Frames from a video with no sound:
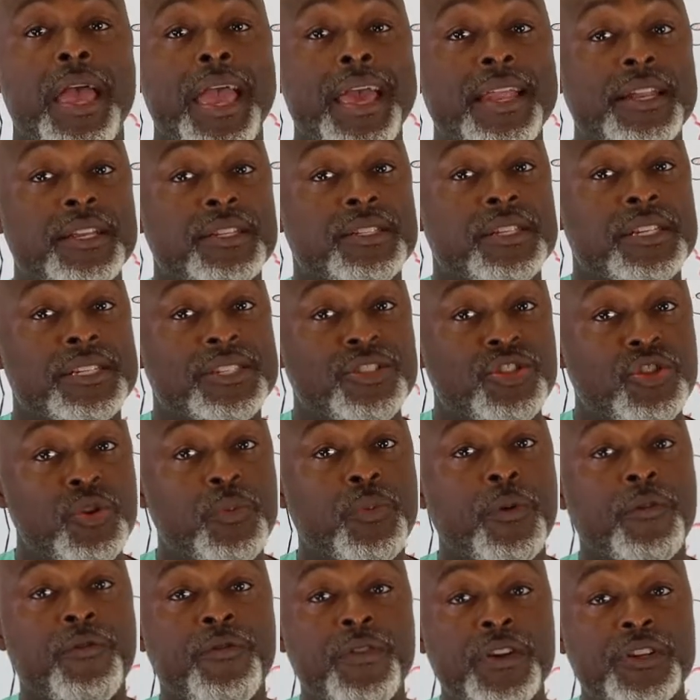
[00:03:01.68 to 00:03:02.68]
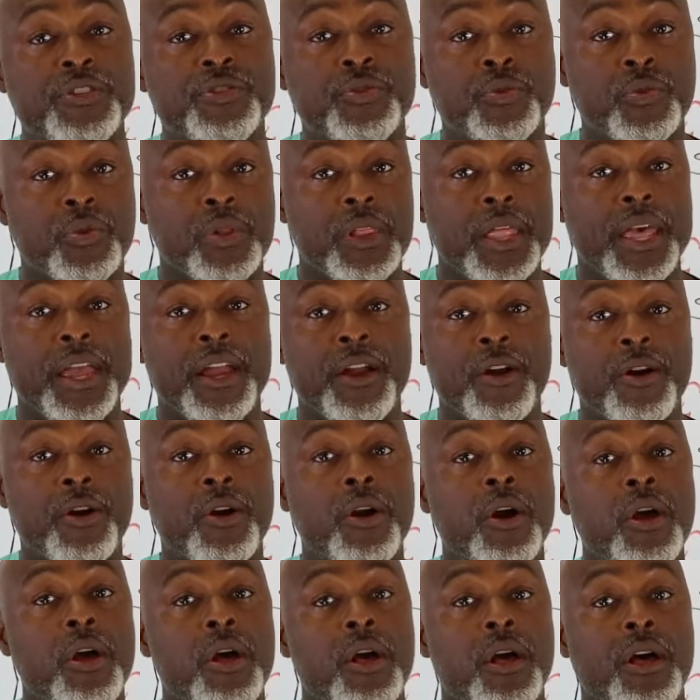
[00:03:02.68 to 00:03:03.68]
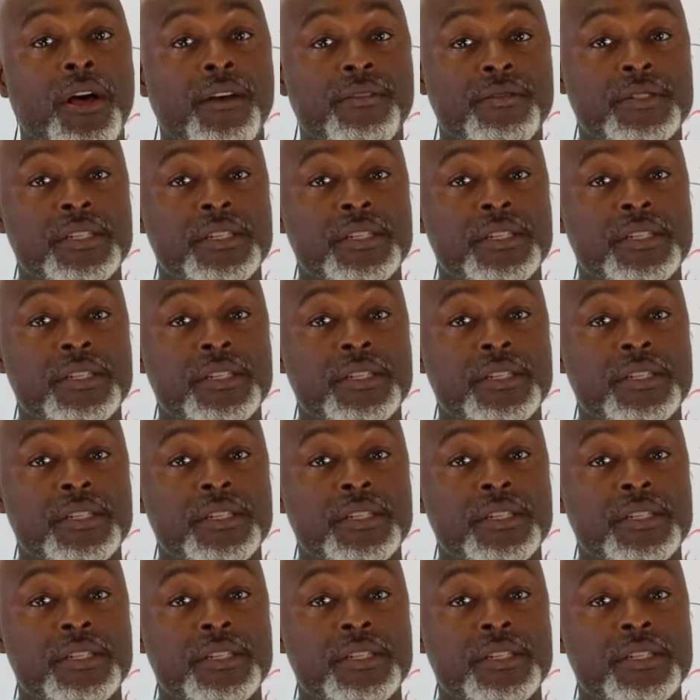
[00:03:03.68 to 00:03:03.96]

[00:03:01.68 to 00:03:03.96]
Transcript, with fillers: and it's a superficial layer of